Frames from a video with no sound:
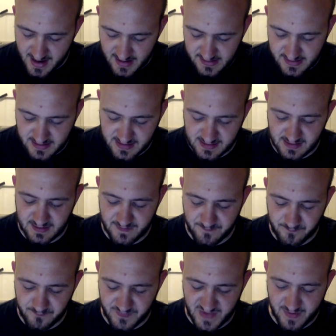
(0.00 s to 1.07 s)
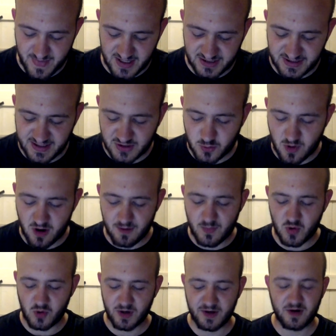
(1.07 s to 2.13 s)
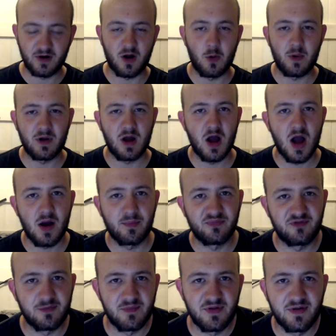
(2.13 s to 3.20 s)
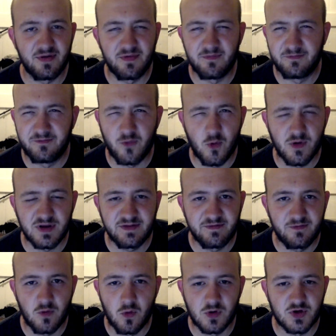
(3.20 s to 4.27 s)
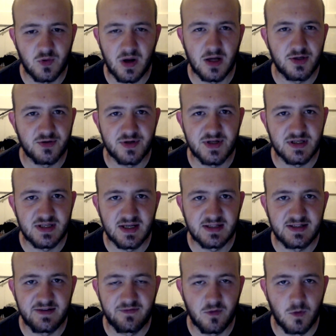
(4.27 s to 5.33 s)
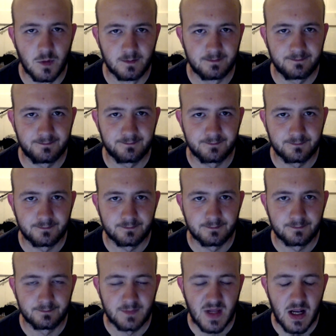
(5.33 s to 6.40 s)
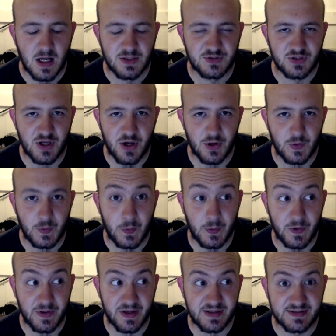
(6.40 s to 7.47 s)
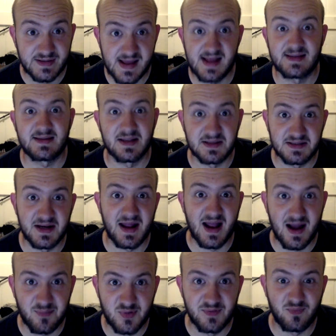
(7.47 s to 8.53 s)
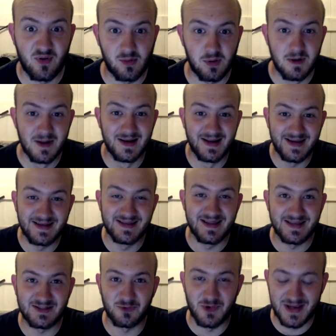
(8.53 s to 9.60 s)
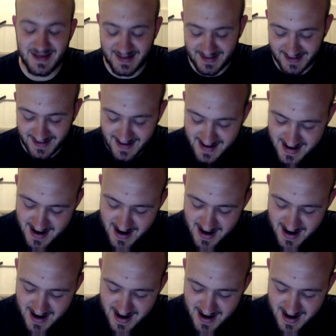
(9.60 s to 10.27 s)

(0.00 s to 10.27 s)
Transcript: And I managed to get Tuojiangosaurus up from 44 to 164. So there's that, that's going to happen probably this week.